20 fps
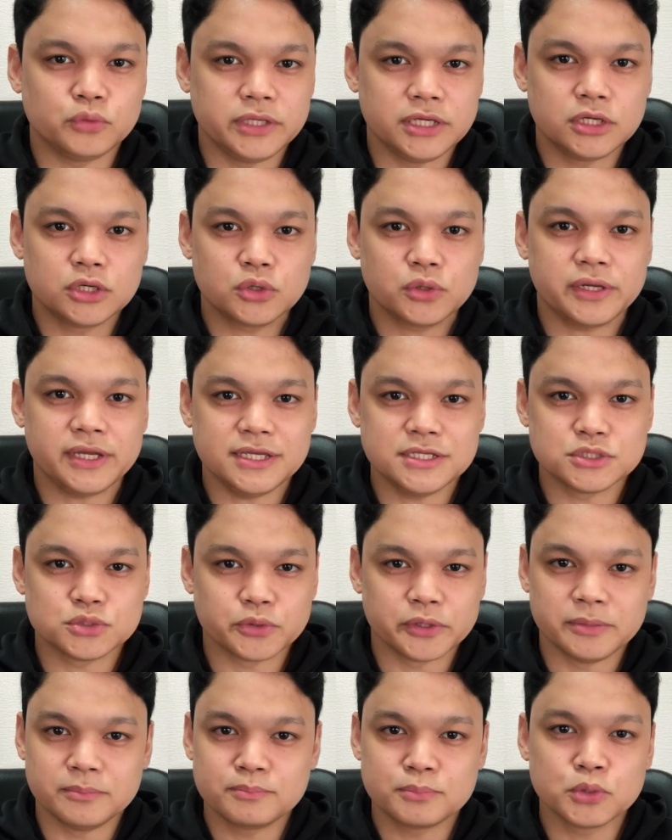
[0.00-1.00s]
increase
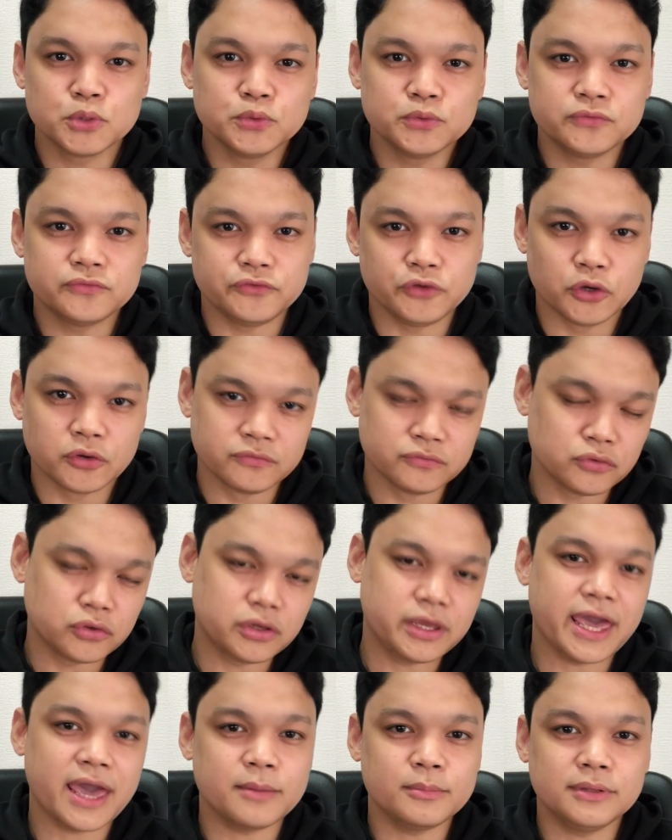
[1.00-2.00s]
or improve your
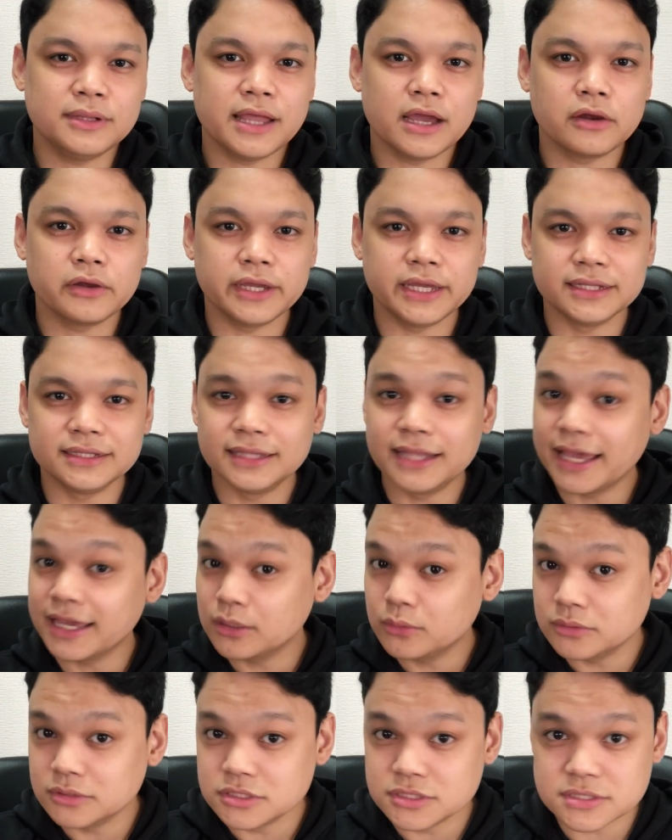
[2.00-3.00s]
vocabulary and
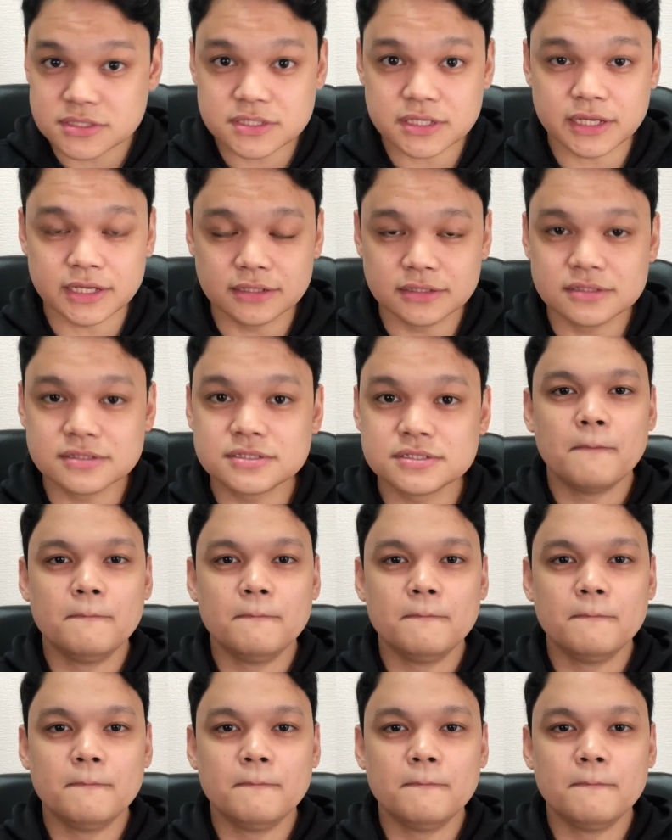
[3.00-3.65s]
language skills,